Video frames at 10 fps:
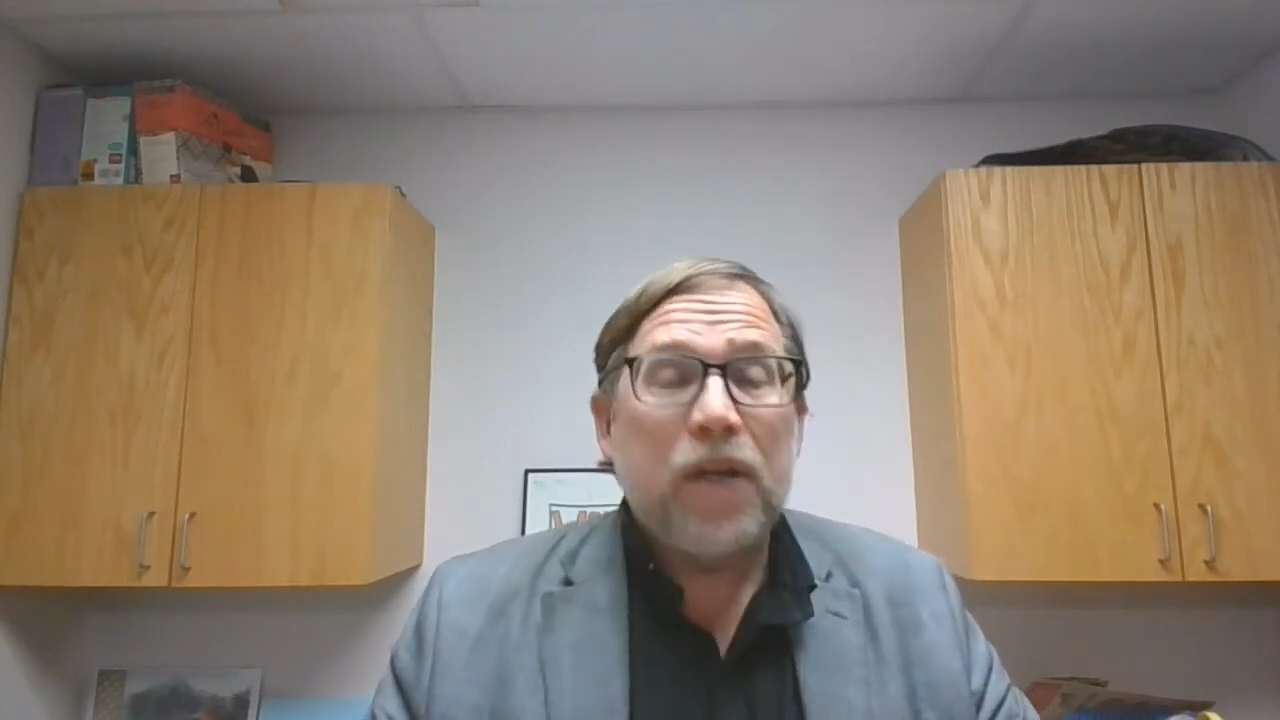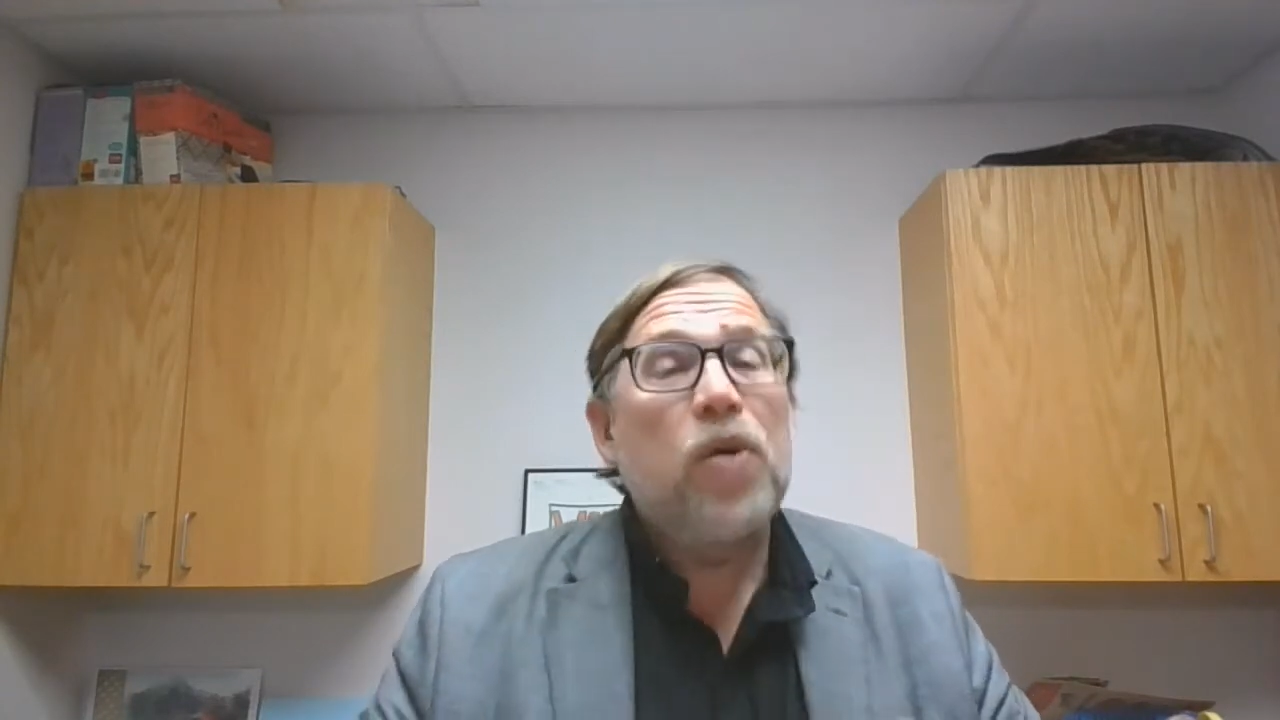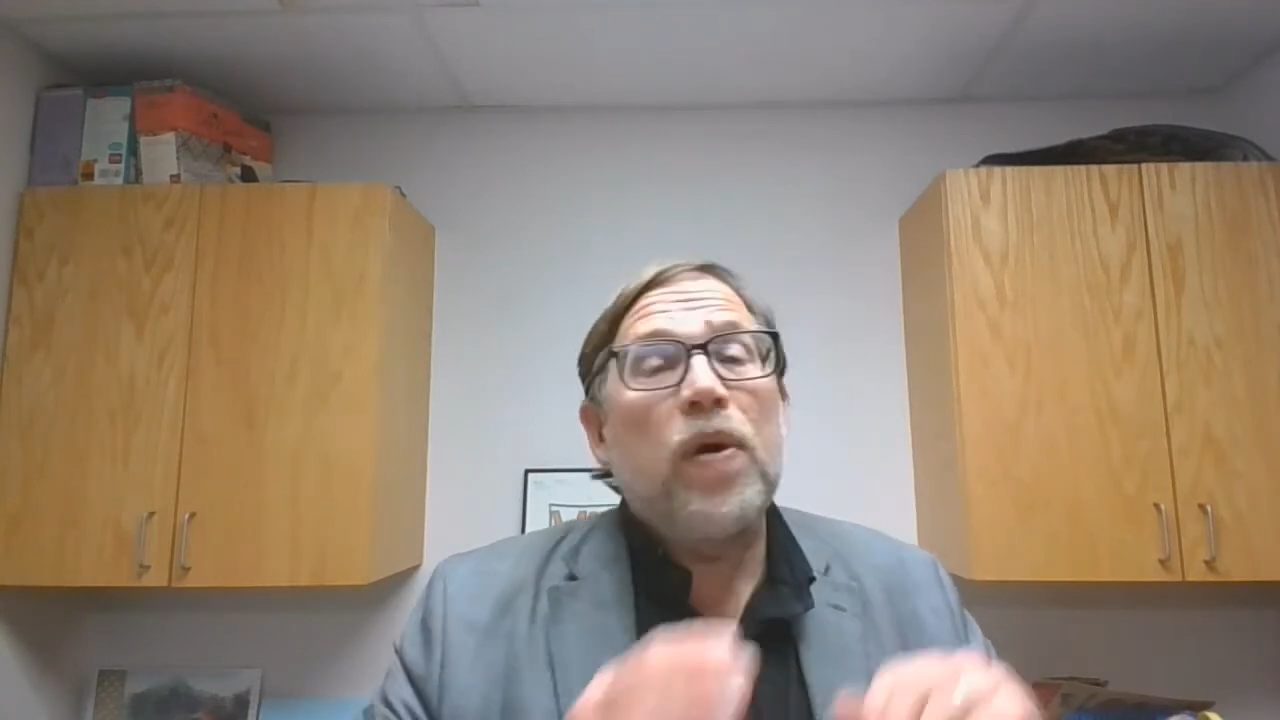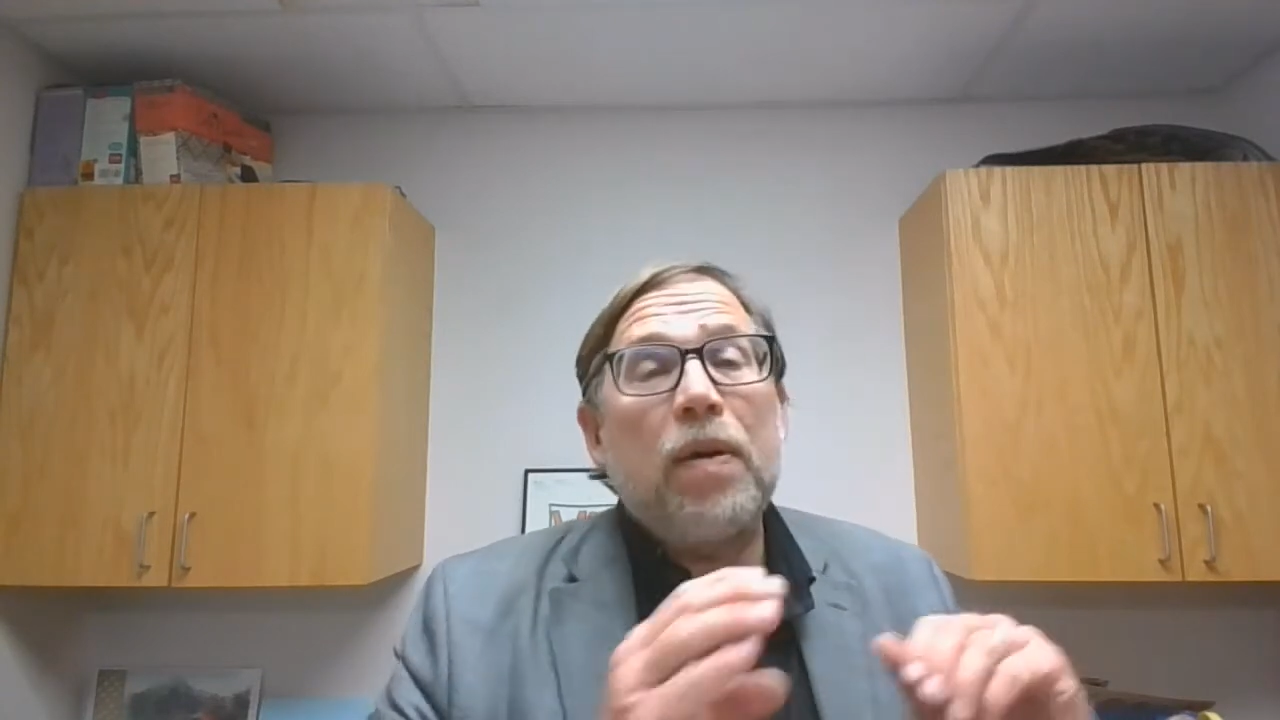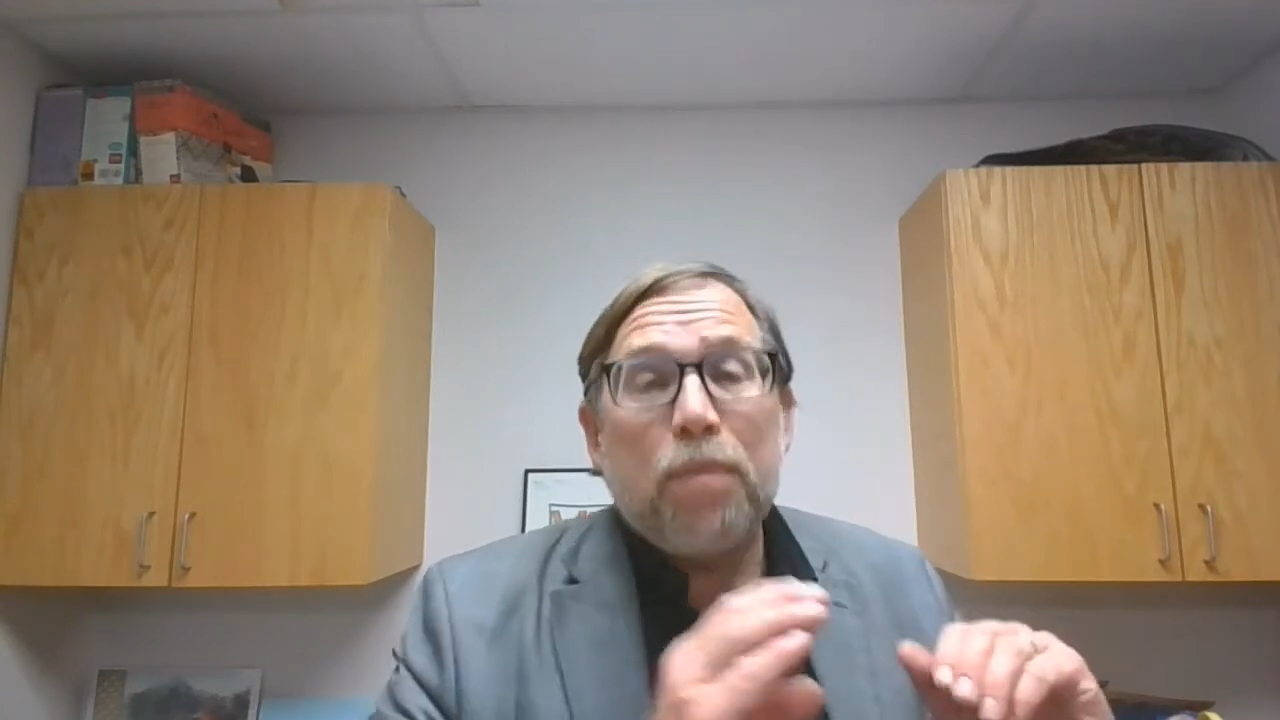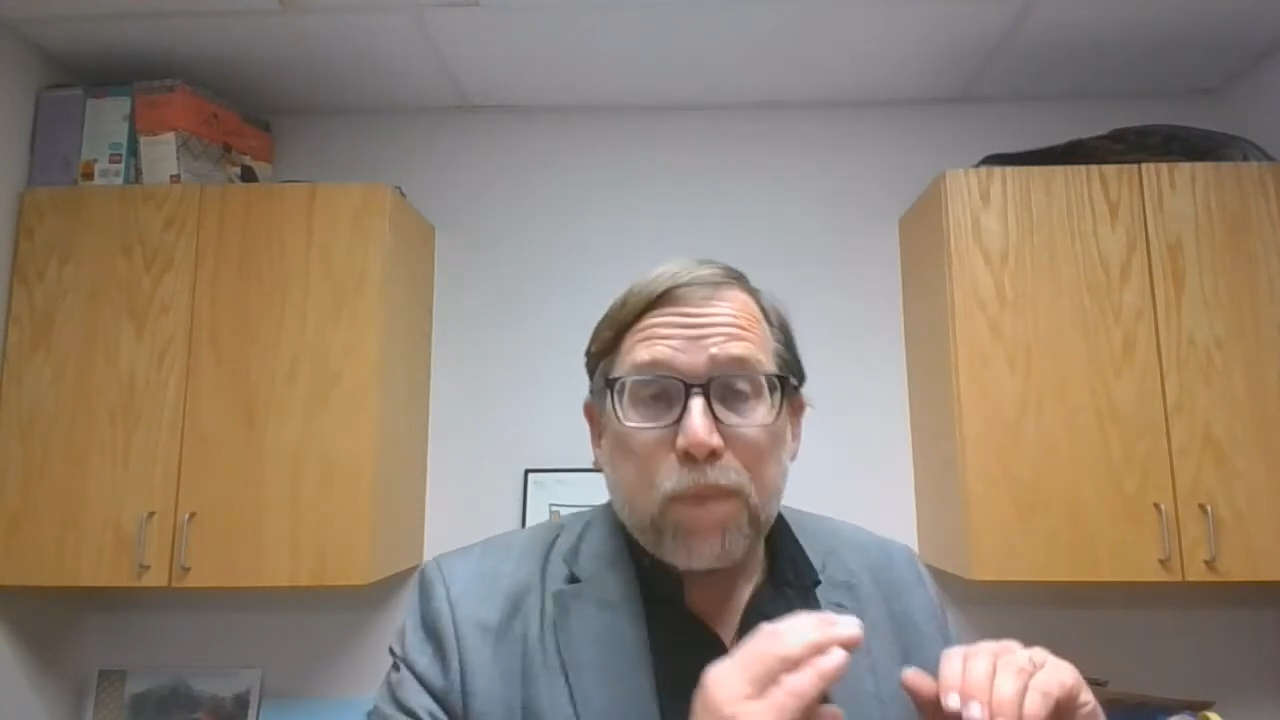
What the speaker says: doing